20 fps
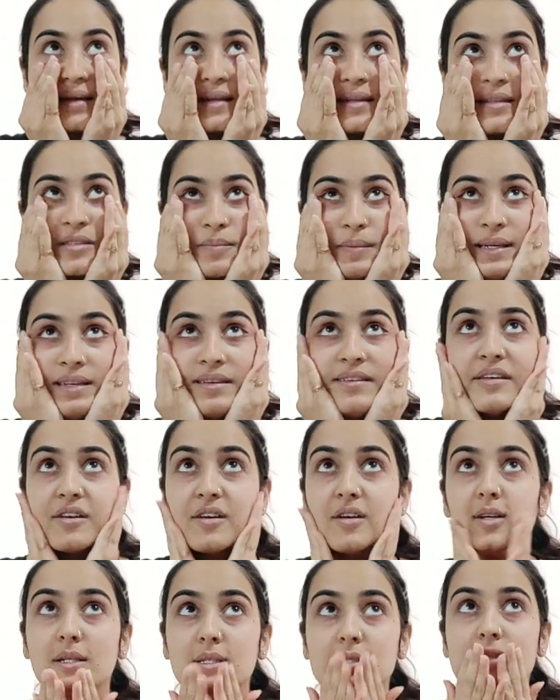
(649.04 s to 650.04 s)
it's been
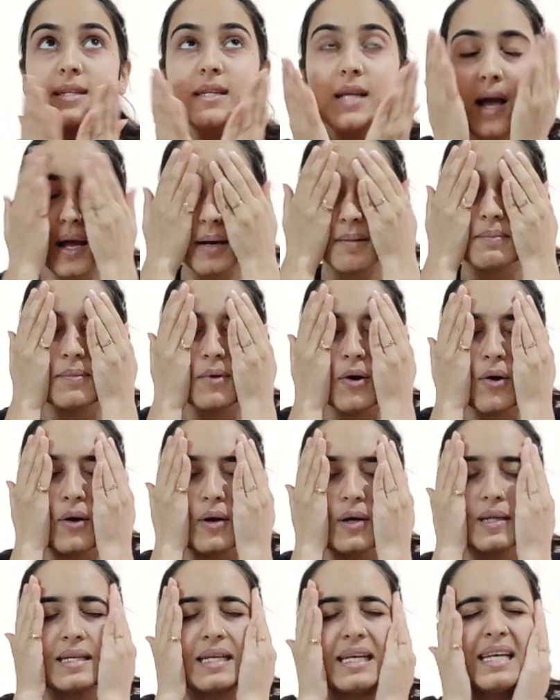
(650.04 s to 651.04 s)
years that I'm
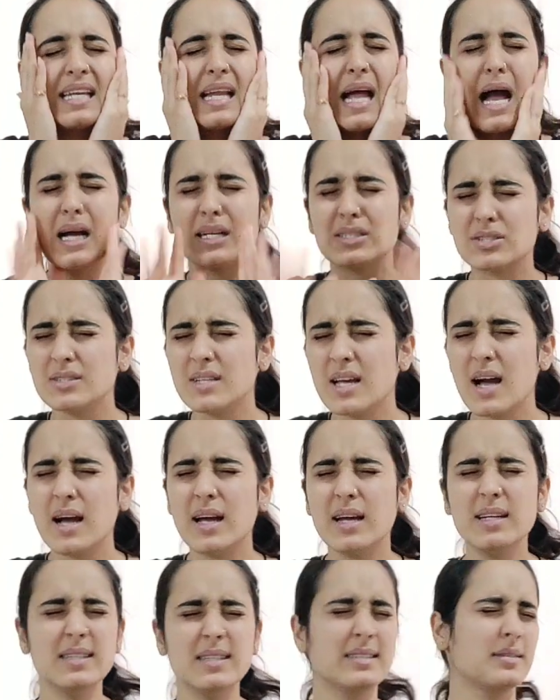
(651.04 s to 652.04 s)
on crash
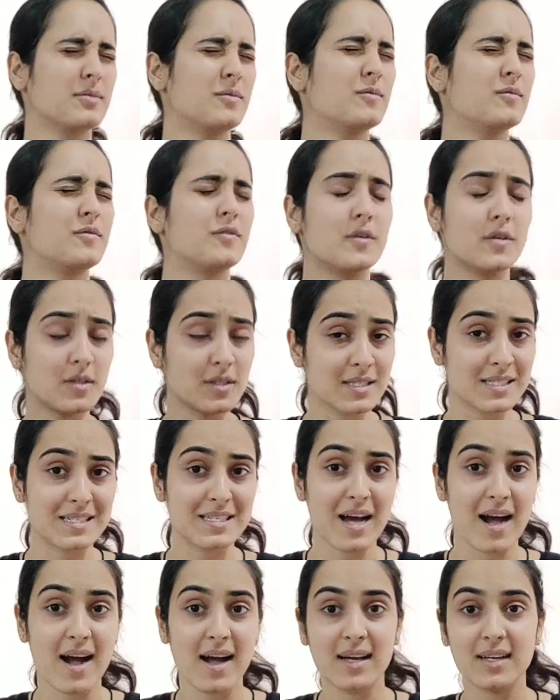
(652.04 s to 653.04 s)
diet, worst
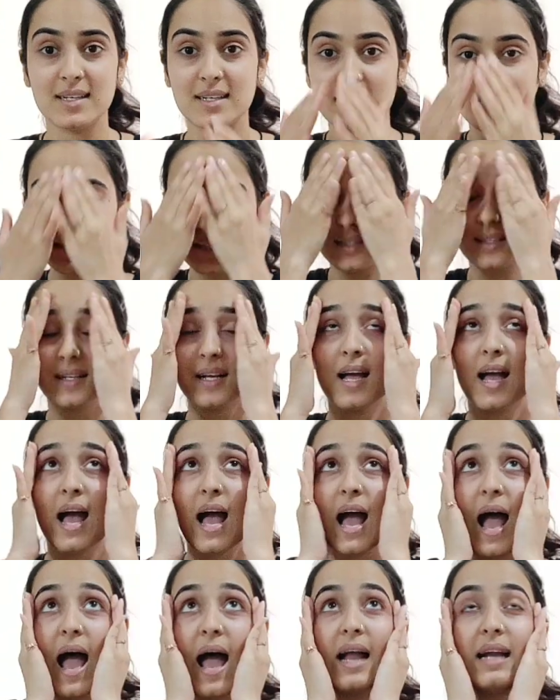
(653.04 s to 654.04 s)
diet,
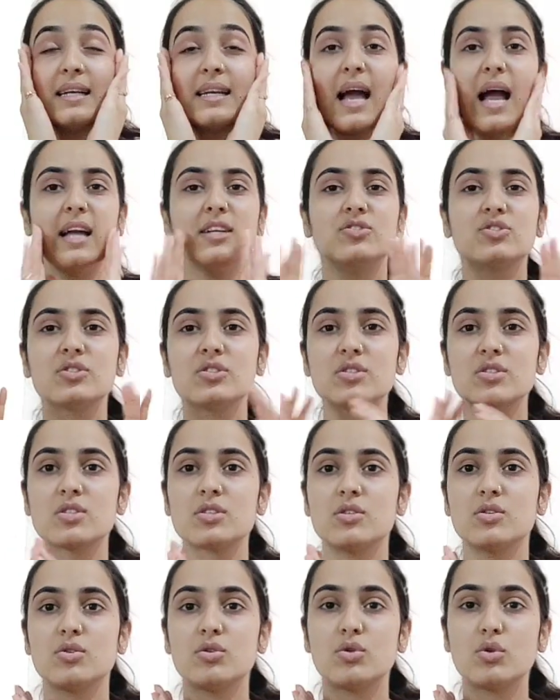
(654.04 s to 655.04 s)
and I
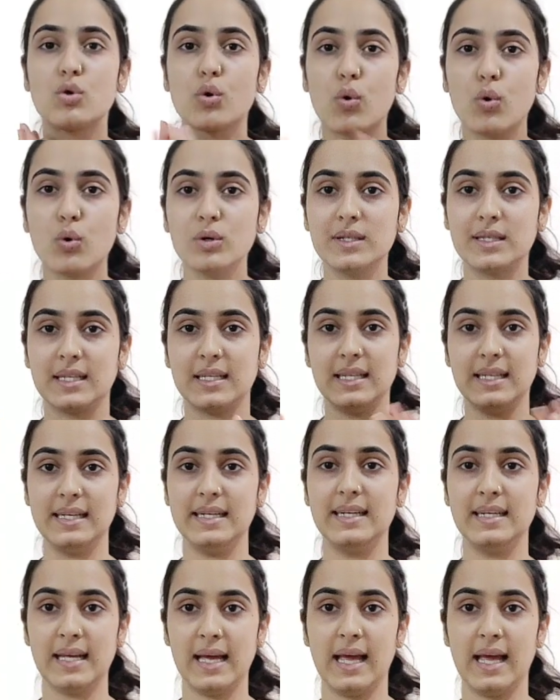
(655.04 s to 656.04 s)
just don't
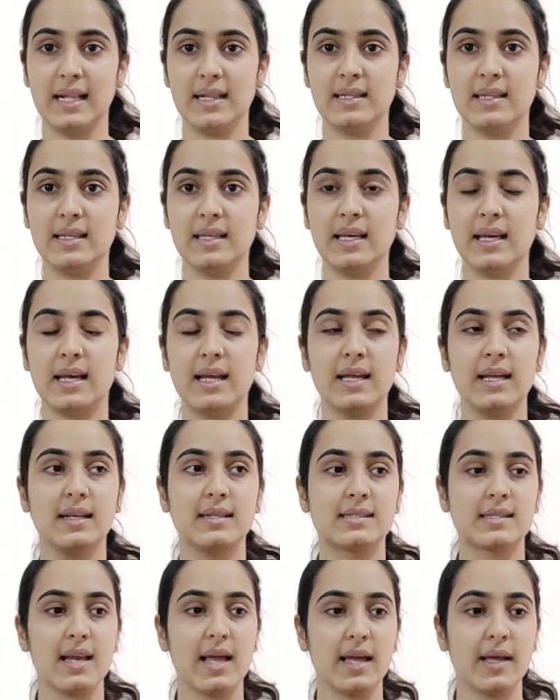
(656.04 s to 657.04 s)
eat healthy.
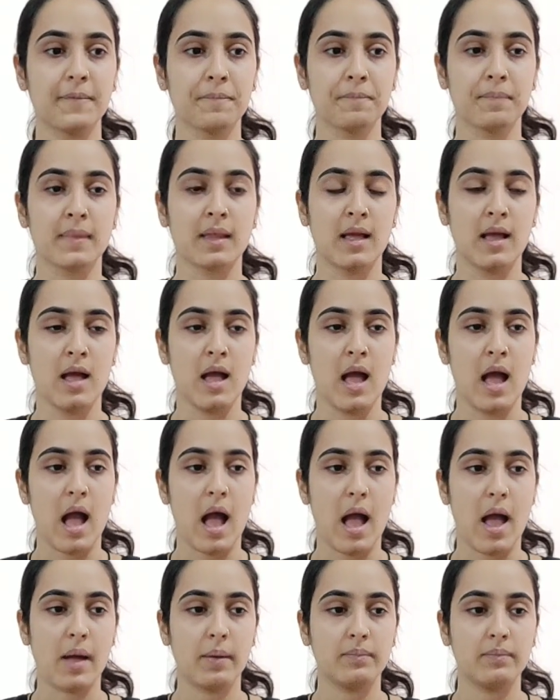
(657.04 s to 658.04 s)
It's like
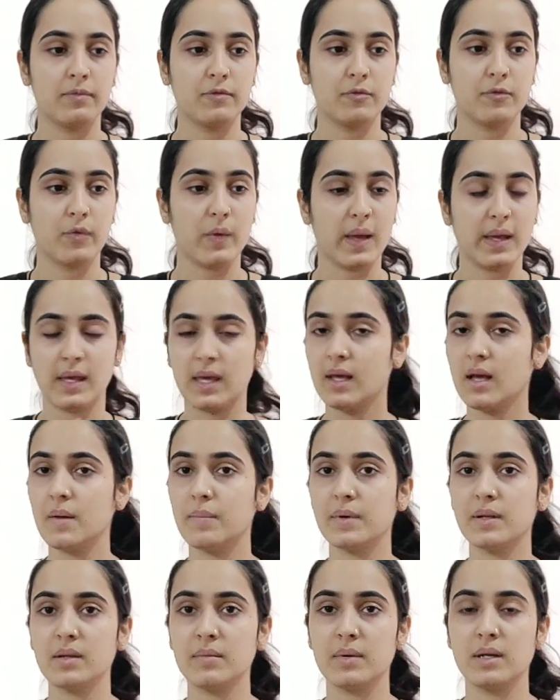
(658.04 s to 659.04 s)
I'm waking
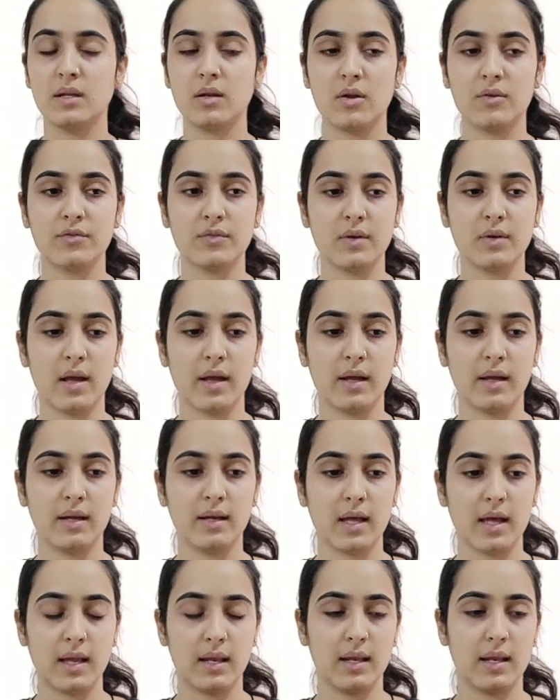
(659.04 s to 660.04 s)
up in the middle of night
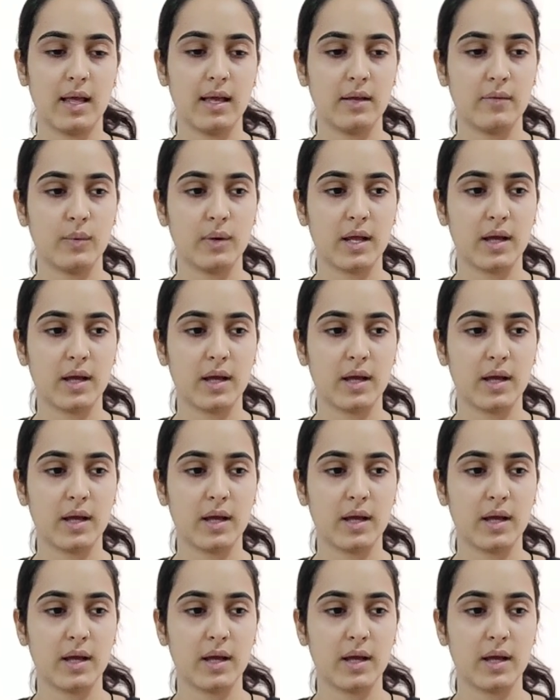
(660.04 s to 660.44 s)
and like